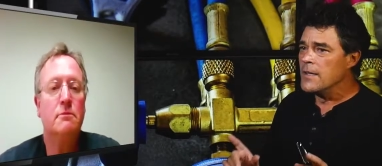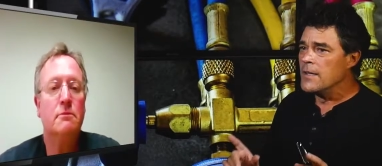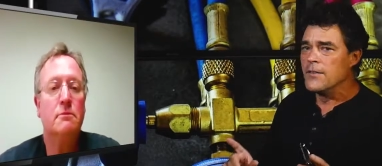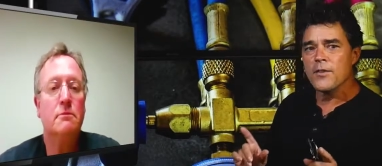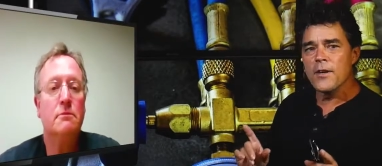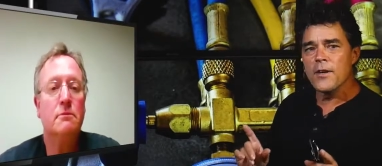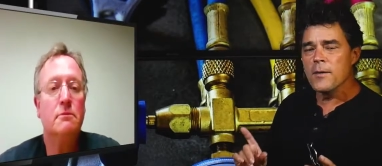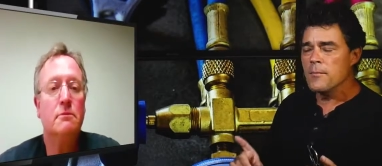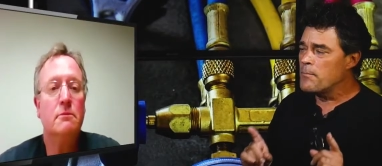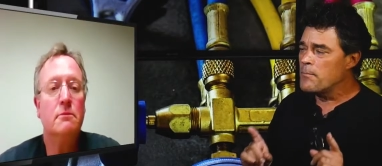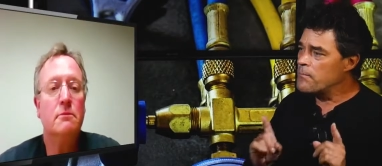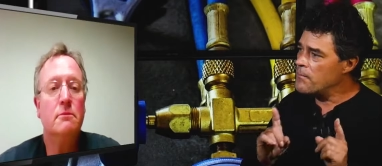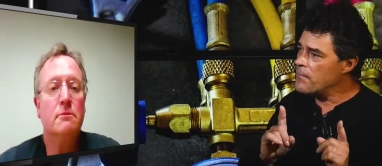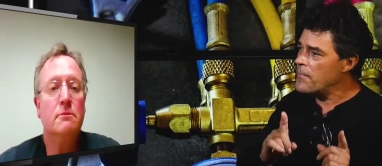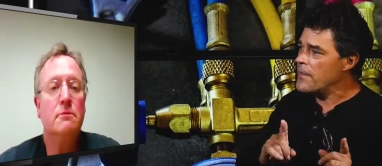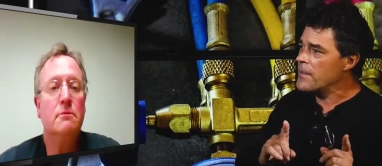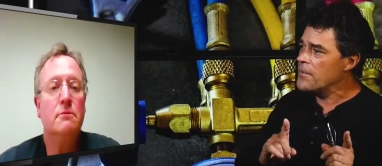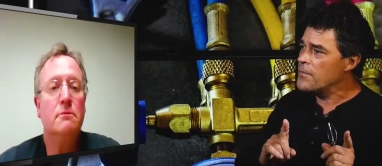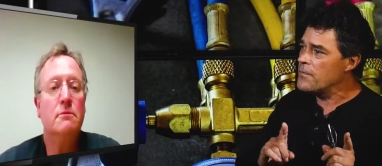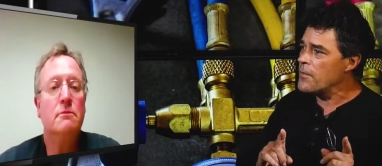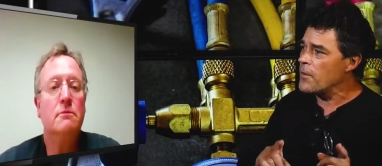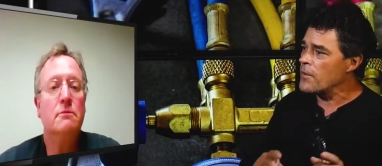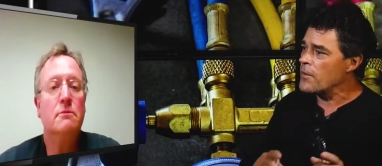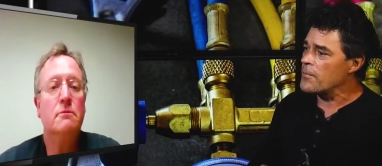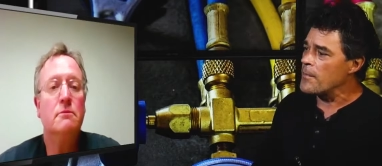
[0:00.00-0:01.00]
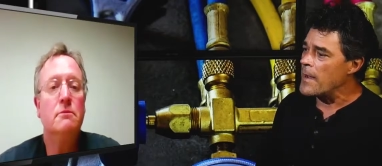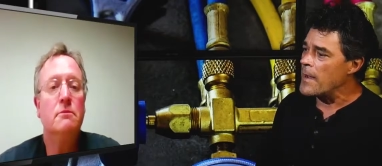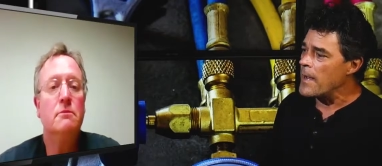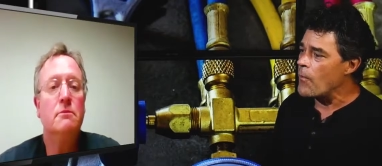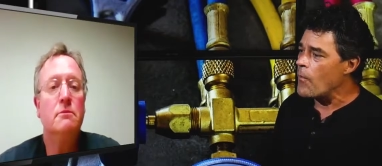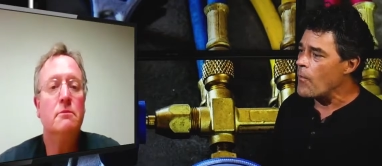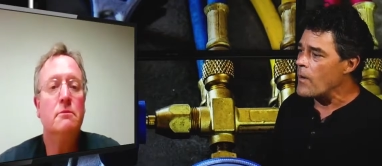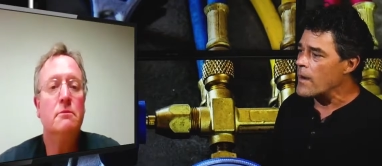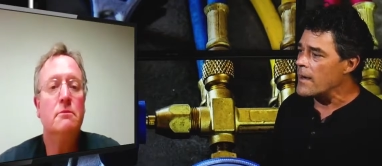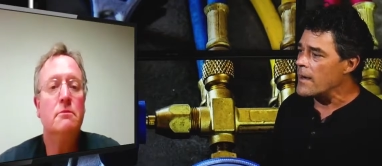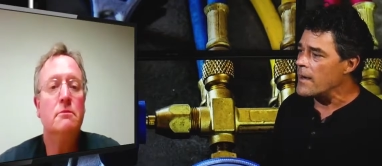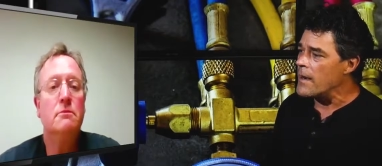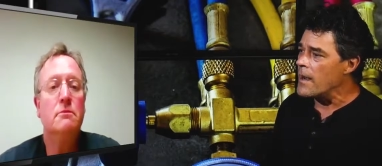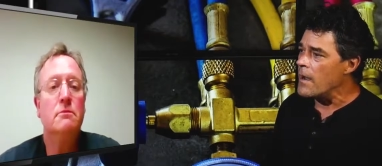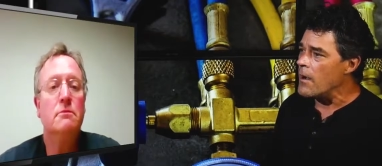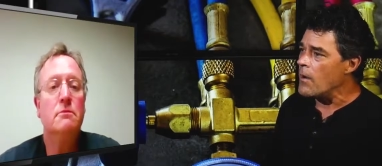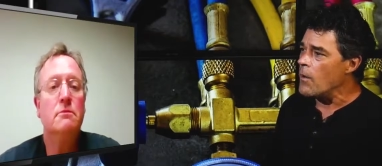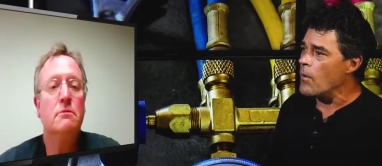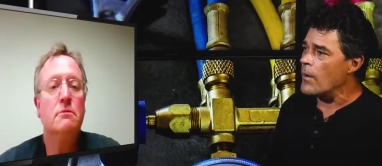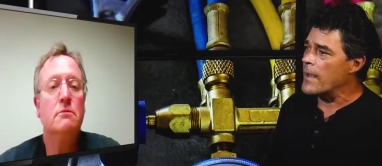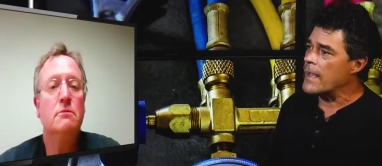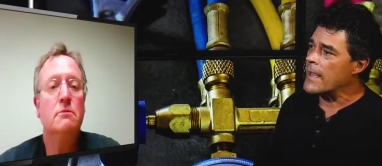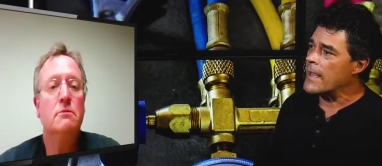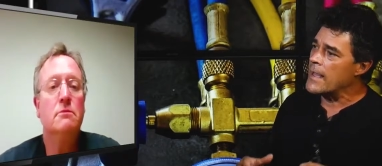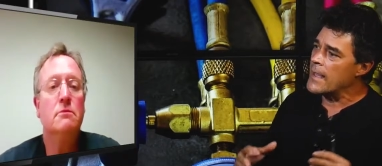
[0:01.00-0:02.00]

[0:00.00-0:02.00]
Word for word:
Speaker 1: Jim, these folks might want to know